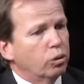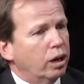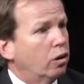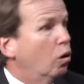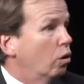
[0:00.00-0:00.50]

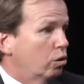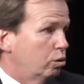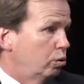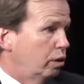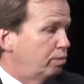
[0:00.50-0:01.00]
or
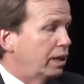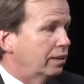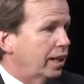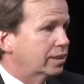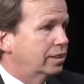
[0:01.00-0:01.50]
who have been
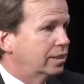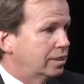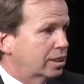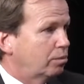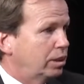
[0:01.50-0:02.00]
elected to
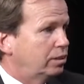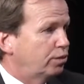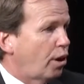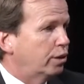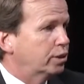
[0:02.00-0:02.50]
some of these
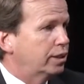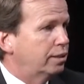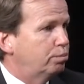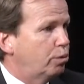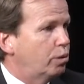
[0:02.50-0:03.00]

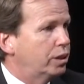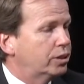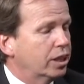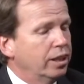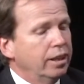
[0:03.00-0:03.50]
volunteer boards,